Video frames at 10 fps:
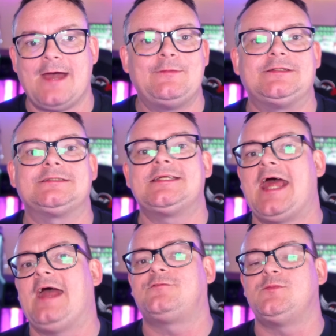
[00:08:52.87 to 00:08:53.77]
Now, it doesn't
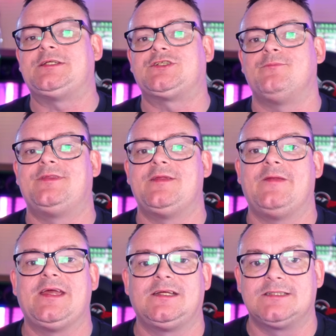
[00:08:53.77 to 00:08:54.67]
have to be something
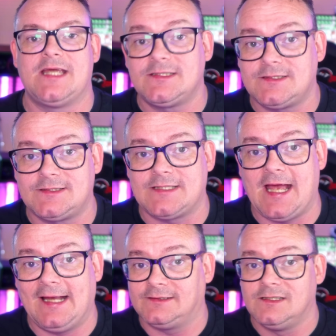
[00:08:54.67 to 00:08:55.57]
that exists
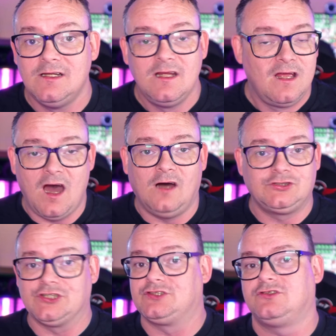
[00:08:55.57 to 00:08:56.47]
and I'll
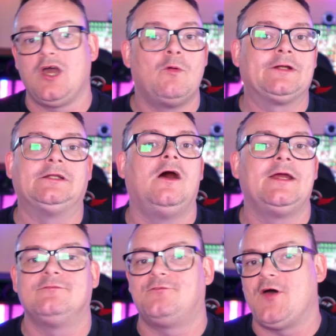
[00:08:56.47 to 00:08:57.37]
just go
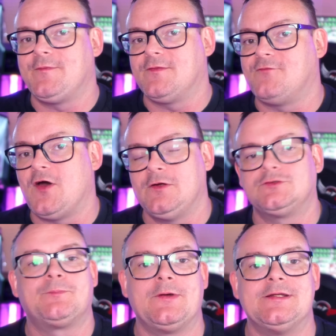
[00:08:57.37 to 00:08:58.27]
online, find the
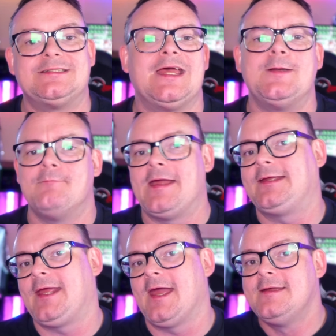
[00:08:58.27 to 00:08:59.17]
files, print it and
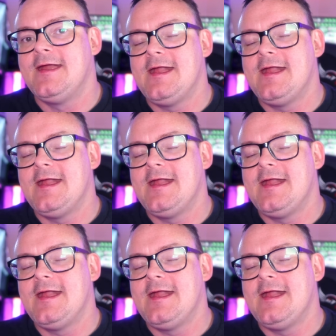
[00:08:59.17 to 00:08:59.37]
make it.